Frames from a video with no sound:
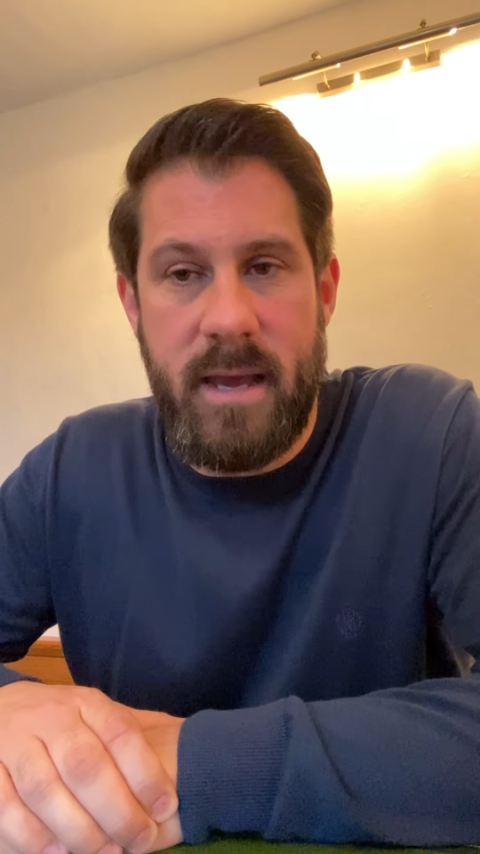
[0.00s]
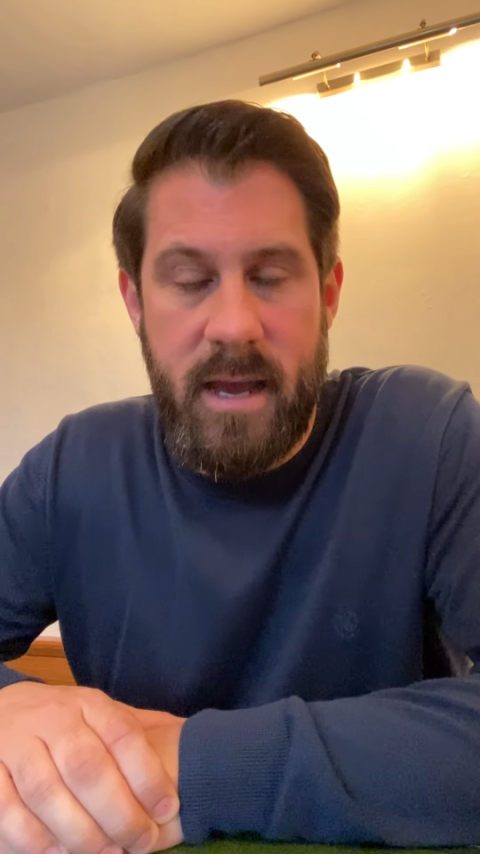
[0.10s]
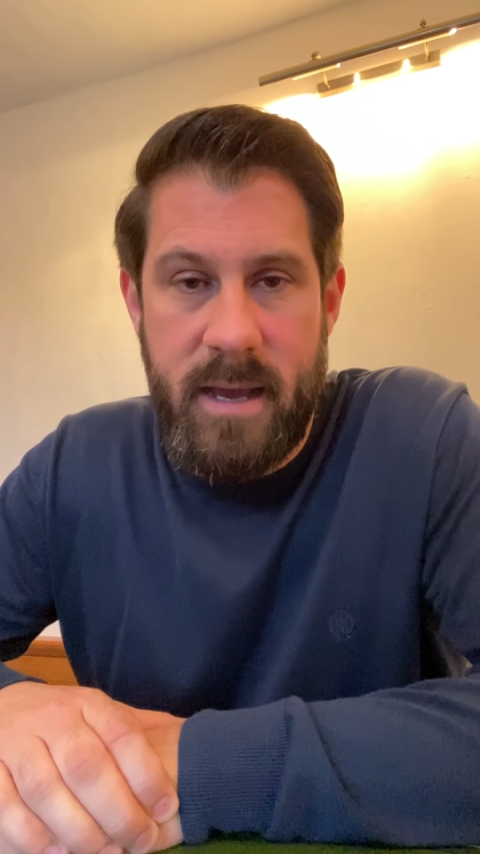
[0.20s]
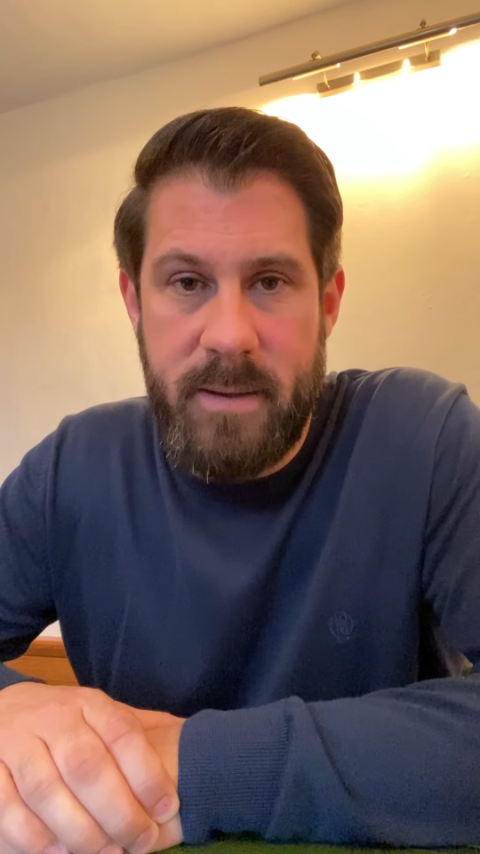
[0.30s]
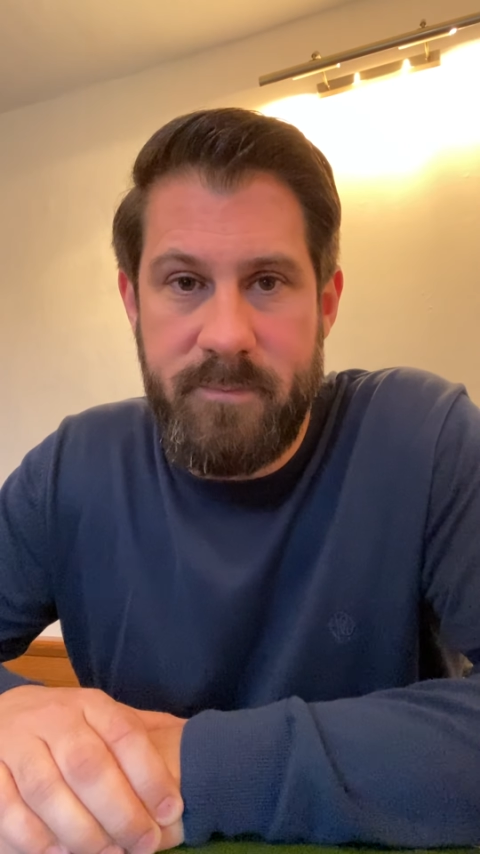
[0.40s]

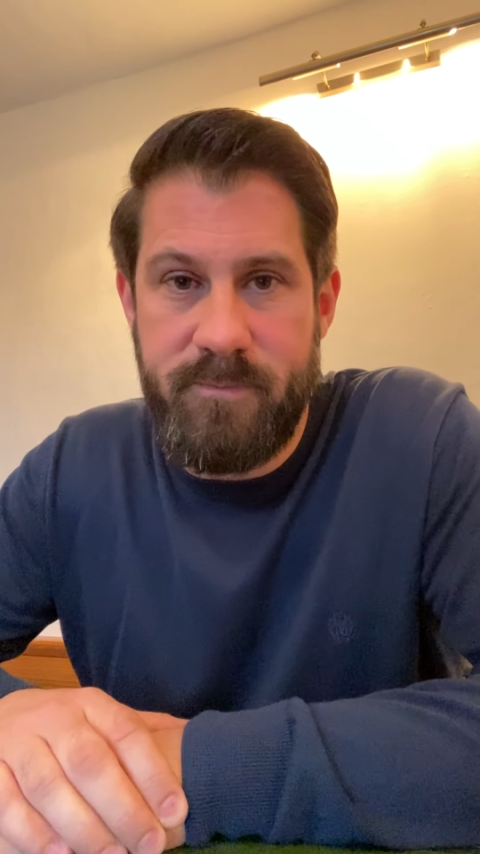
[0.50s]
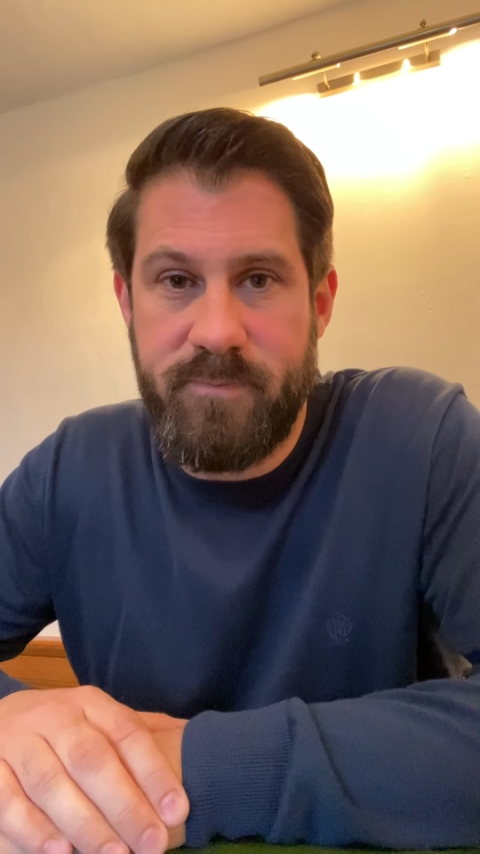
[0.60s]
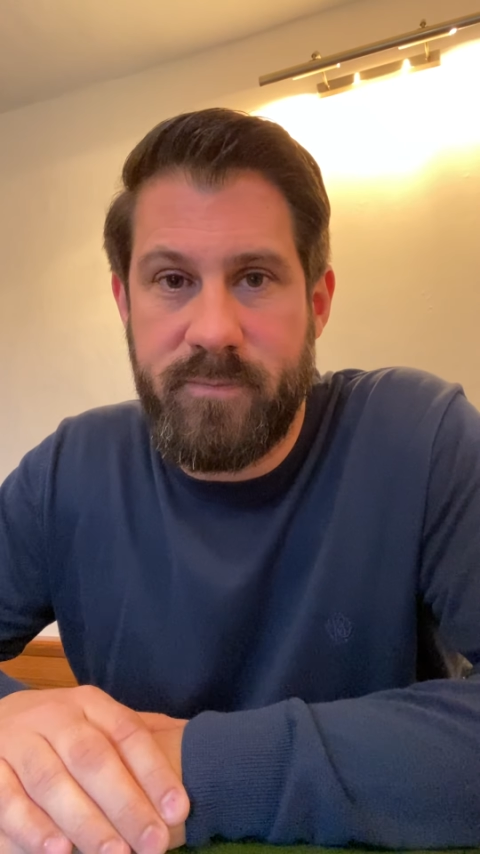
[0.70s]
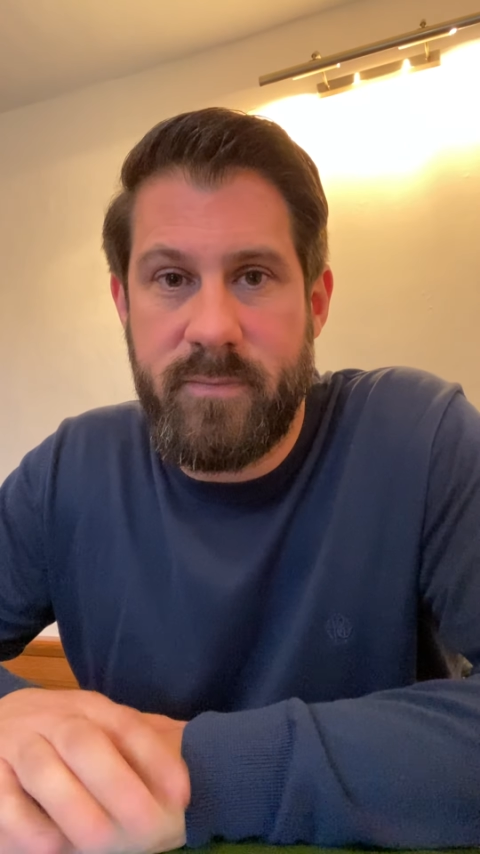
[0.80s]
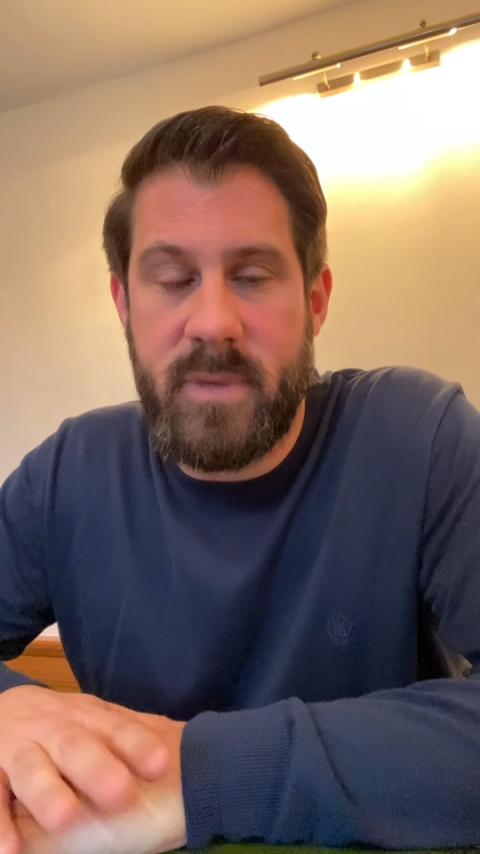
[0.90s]

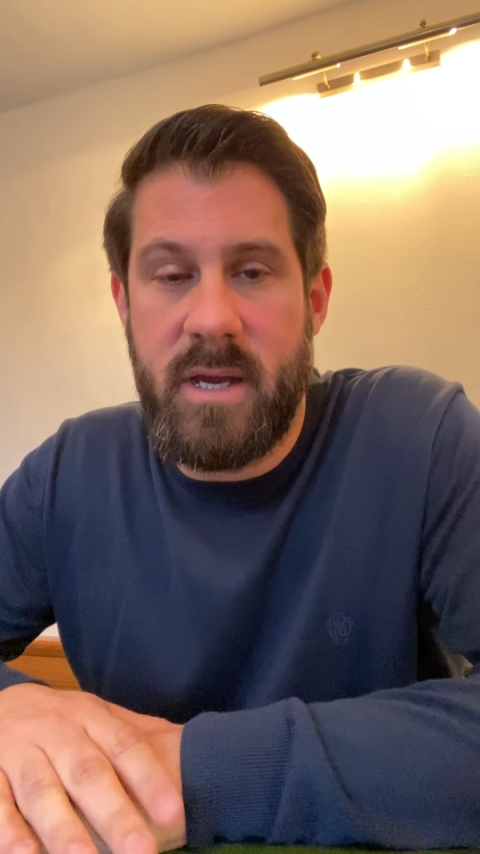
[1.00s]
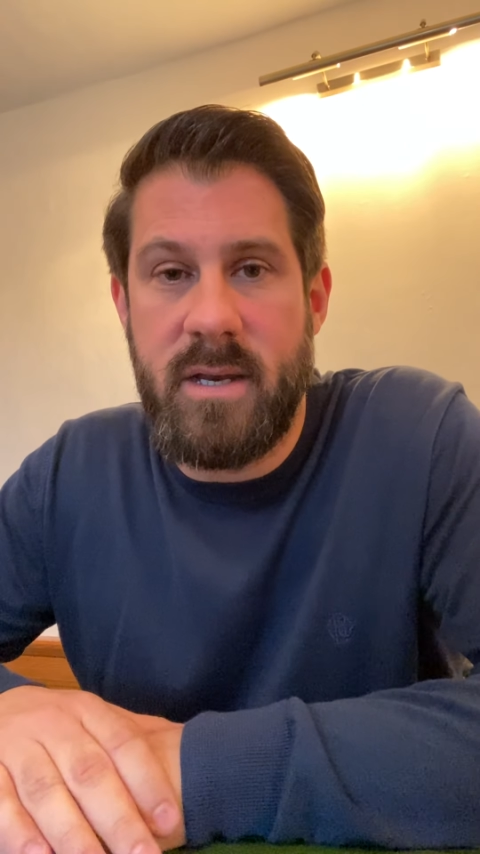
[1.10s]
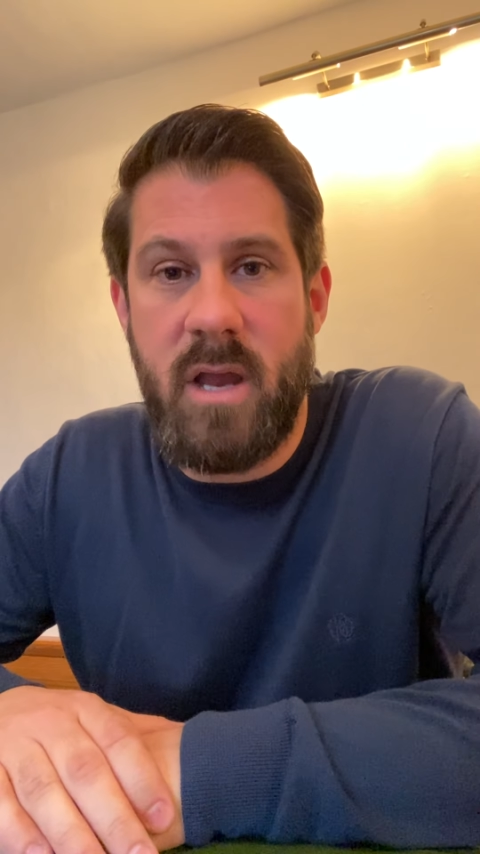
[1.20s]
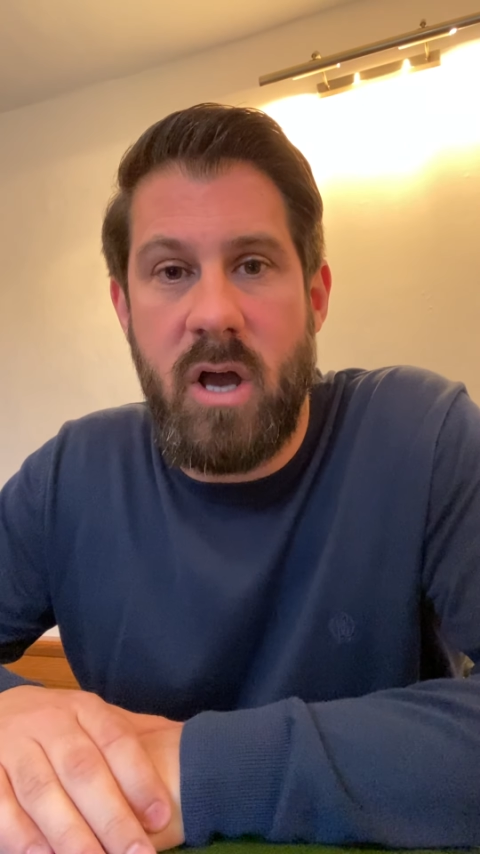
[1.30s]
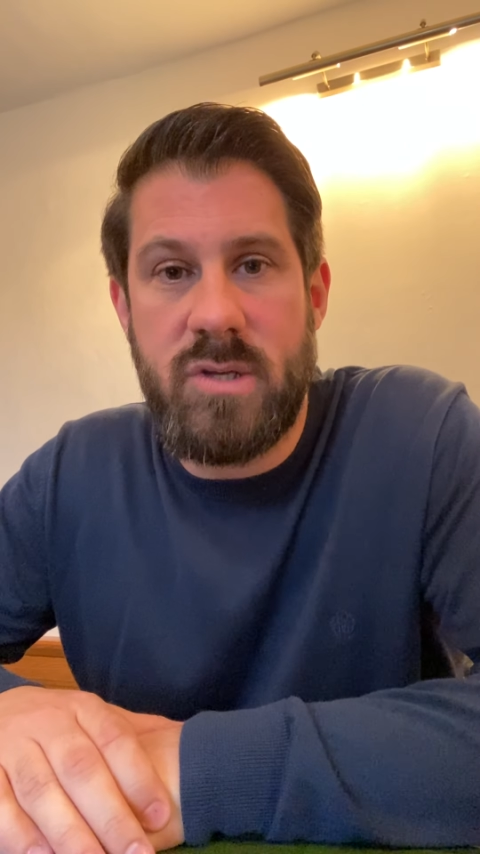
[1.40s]
And
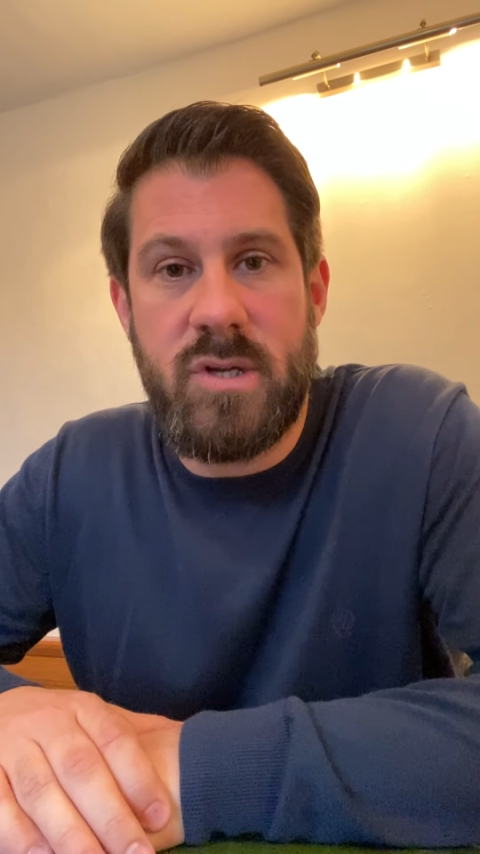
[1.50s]
last